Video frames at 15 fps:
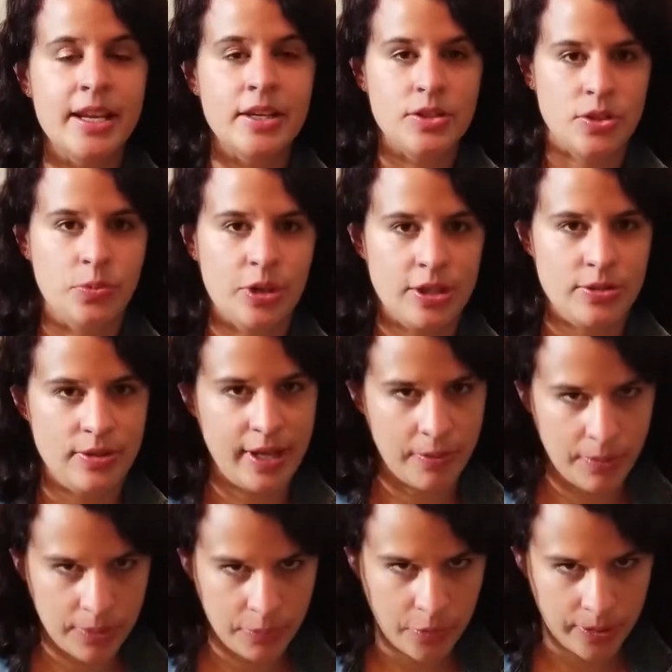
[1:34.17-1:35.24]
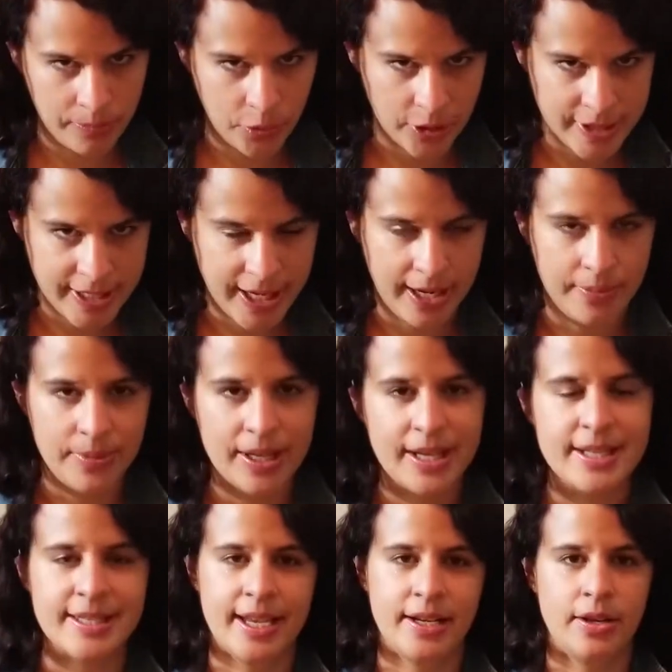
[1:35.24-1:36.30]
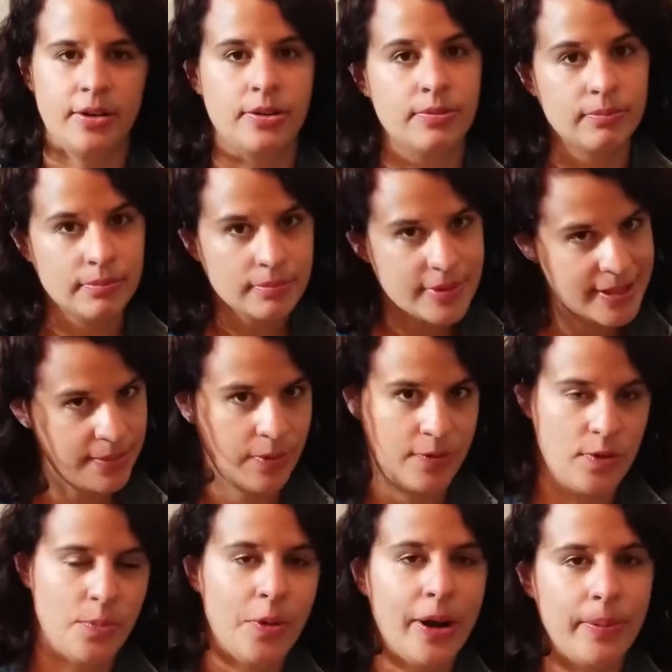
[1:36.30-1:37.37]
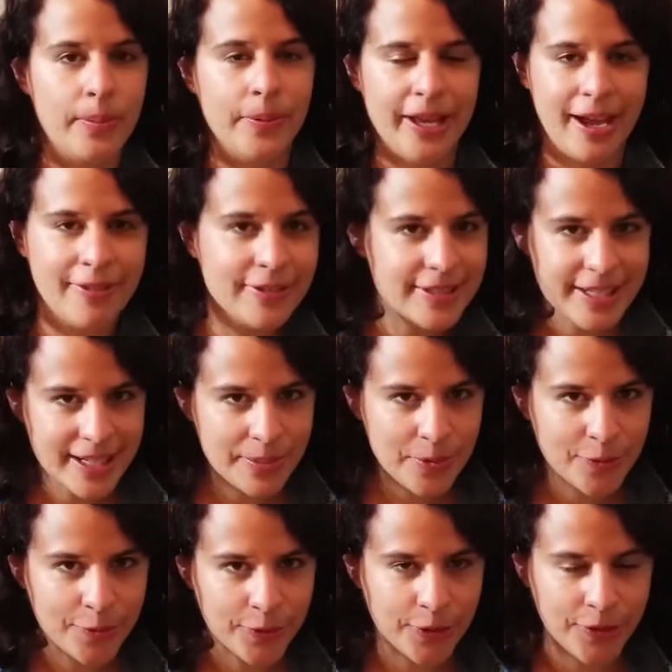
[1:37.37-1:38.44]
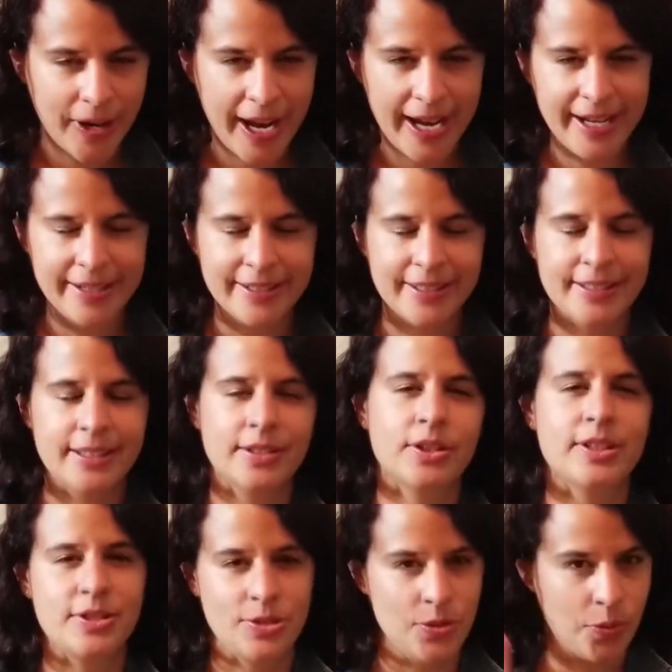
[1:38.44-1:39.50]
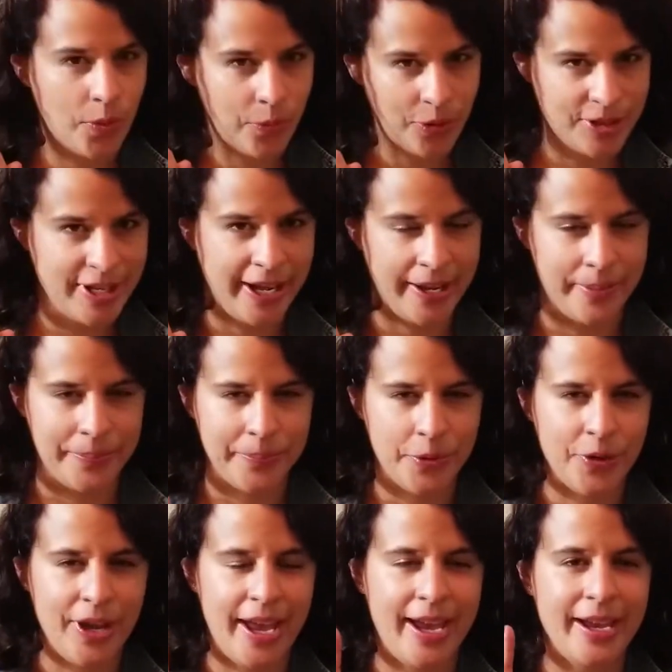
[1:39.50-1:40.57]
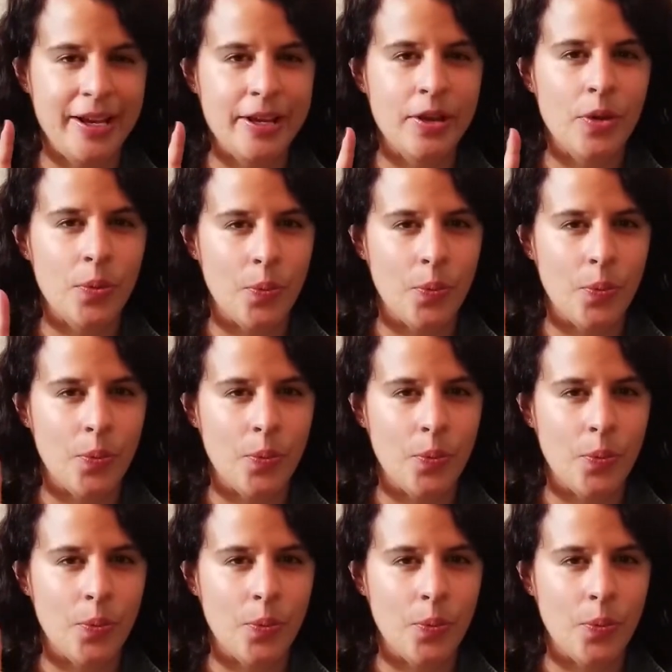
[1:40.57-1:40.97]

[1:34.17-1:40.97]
Do you want to do that one more time? Because I know some of you probably haven't done it before, right? Let's do it one more time, okay?